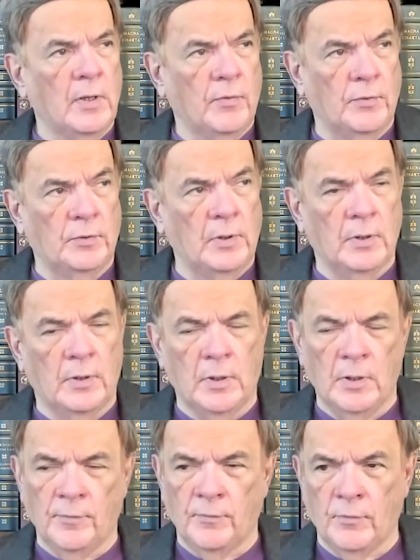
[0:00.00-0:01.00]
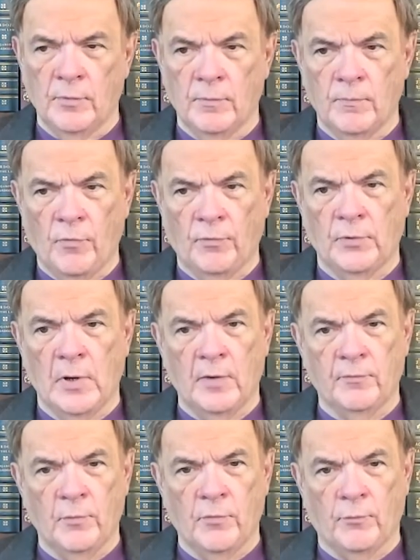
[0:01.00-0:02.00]
The DNA of the
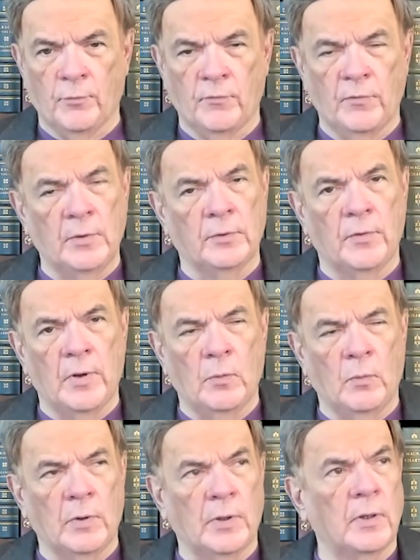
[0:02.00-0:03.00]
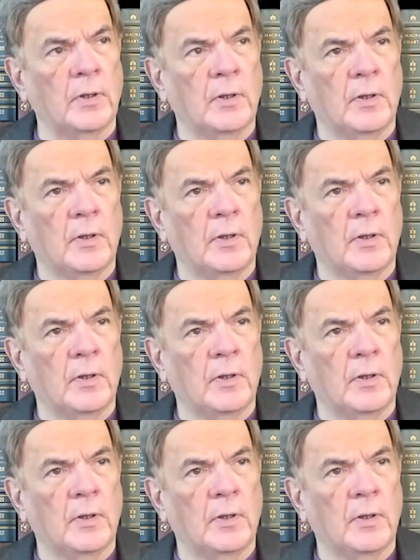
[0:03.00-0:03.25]
staff was revealed that way.